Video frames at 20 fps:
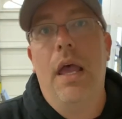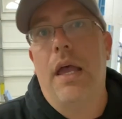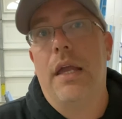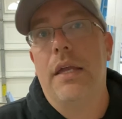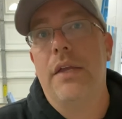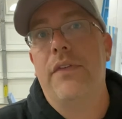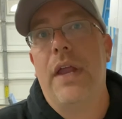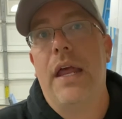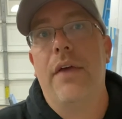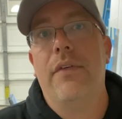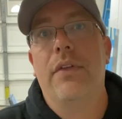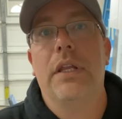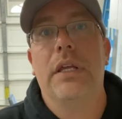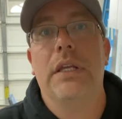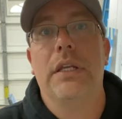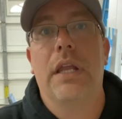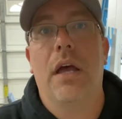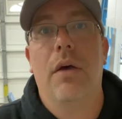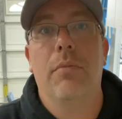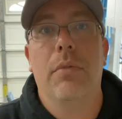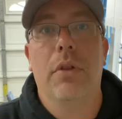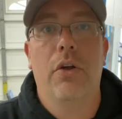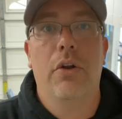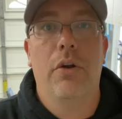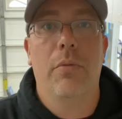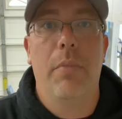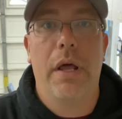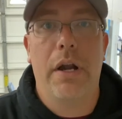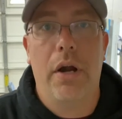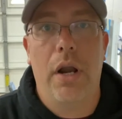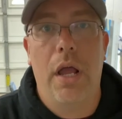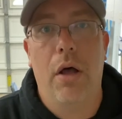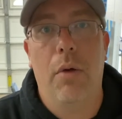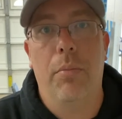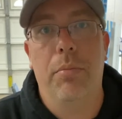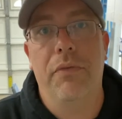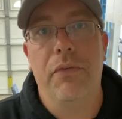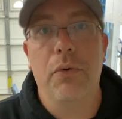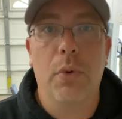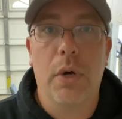I even have a link down below to
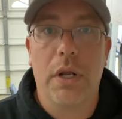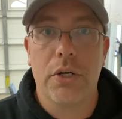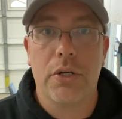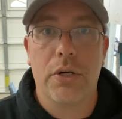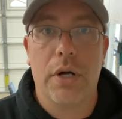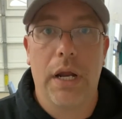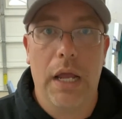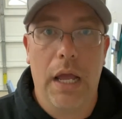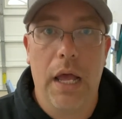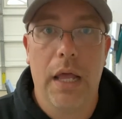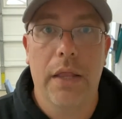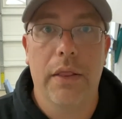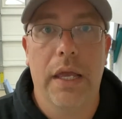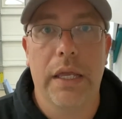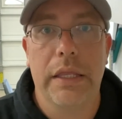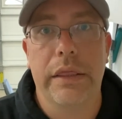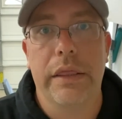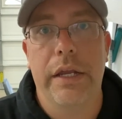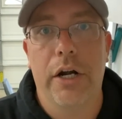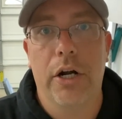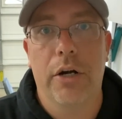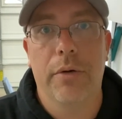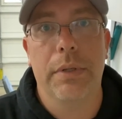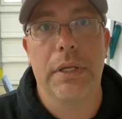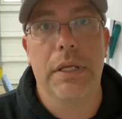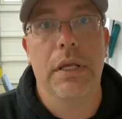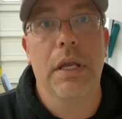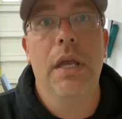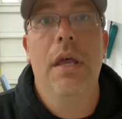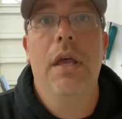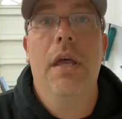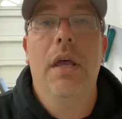BetterHelp if you want to try online therapy.